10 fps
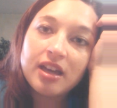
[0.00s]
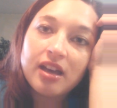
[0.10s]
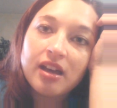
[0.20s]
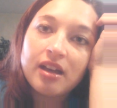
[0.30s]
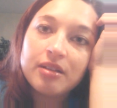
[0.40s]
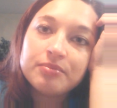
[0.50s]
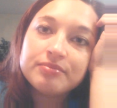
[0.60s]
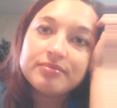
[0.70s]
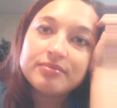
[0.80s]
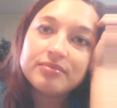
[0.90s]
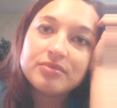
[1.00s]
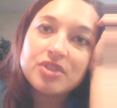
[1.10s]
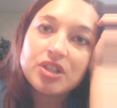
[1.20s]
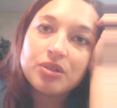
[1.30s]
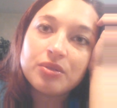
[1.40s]

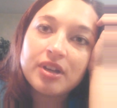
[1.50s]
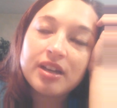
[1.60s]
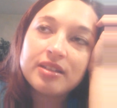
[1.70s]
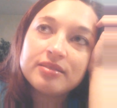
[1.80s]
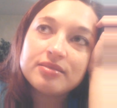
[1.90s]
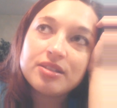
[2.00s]
to